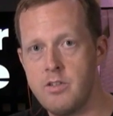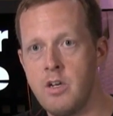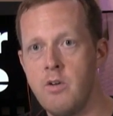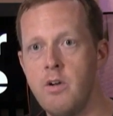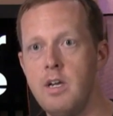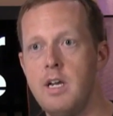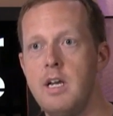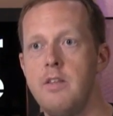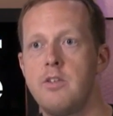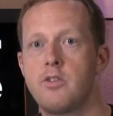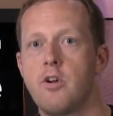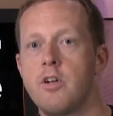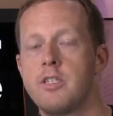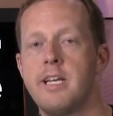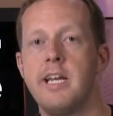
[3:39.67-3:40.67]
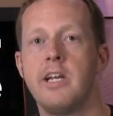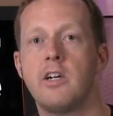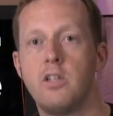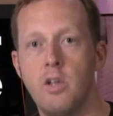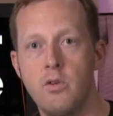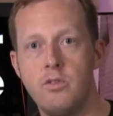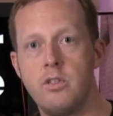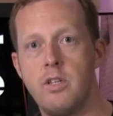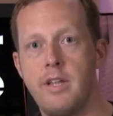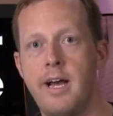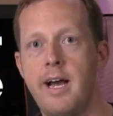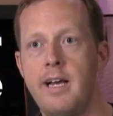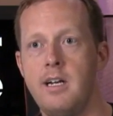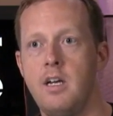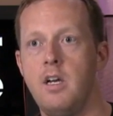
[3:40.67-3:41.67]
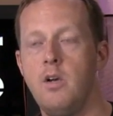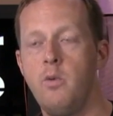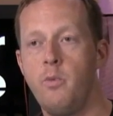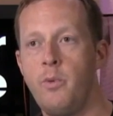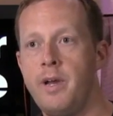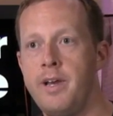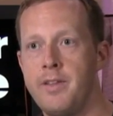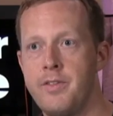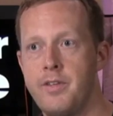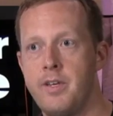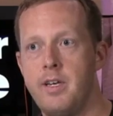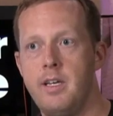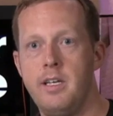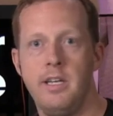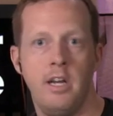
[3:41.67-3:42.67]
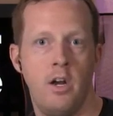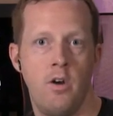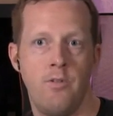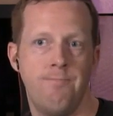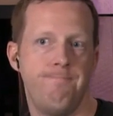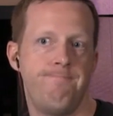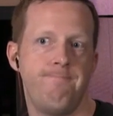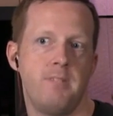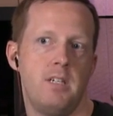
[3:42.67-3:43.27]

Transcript: So this card is getting close to that with, you know,